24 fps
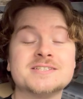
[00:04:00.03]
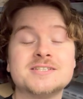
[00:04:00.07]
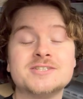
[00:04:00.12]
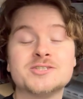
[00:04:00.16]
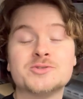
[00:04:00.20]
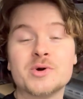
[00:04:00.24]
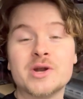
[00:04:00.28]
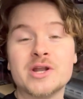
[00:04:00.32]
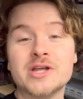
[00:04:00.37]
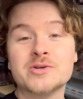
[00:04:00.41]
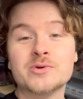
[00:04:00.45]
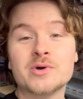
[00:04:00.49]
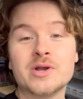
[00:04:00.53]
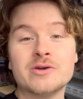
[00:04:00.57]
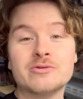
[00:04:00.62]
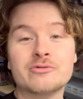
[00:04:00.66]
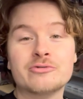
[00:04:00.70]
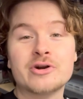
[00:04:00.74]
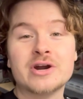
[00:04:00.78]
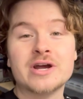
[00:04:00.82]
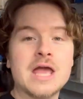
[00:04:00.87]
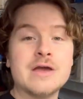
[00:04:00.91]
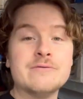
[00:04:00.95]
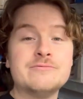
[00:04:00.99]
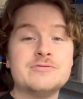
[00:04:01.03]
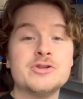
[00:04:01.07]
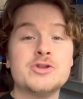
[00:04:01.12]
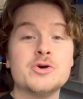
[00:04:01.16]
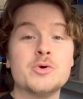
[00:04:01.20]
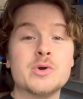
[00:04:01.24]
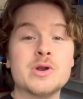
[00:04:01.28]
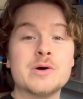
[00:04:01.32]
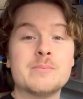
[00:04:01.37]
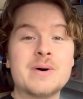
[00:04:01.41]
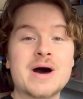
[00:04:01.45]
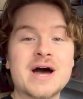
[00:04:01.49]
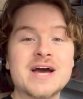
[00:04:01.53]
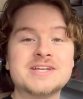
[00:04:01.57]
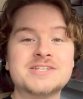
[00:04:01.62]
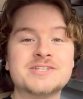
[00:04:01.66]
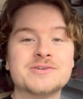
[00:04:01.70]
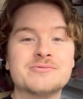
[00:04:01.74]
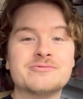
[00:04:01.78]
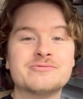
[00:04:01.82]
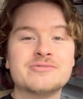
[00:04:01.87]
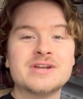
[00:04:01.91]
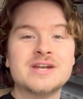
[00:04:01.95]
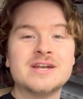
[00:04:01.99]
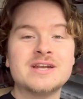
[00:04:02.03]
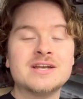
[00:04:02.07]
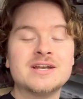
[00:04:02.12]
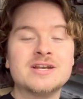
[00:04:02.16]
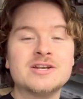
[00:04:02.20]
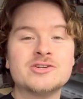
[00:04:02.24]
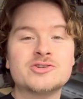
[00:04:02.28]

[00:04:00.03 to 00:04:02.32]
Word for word: in 2023. If you do want to buy something,